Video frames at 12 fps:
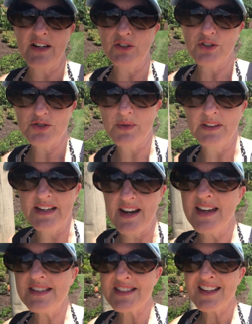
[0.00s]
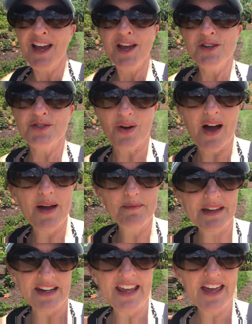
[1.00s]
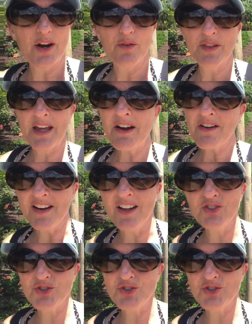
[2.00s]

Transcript: and it looked really nice. So I'm gonna head over there and I'll